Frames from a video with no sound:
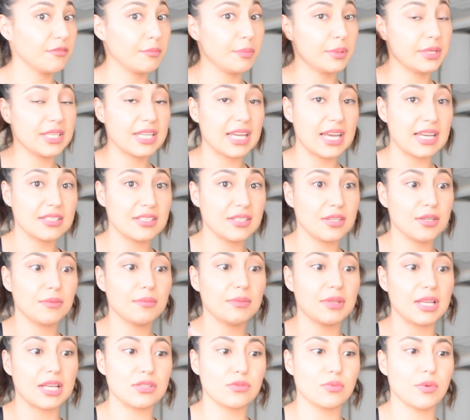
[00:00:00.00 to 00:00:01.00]
of
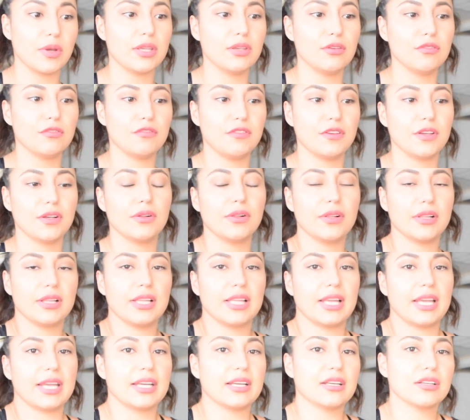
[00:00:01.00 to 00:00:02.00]
potassium, that's why you feel
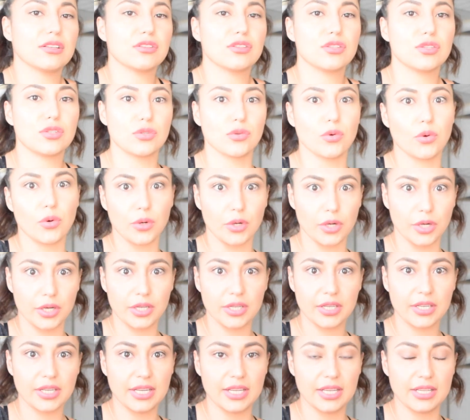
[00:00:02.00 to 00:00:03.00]
like
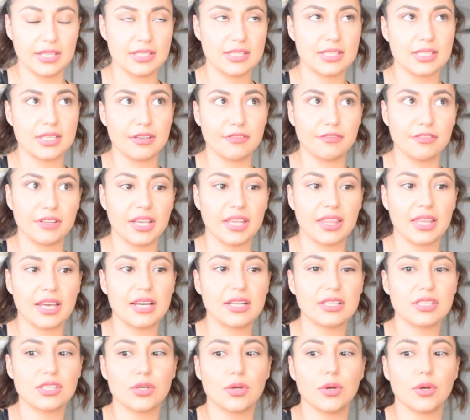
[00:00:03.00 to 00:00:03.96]
sore and stuff like that.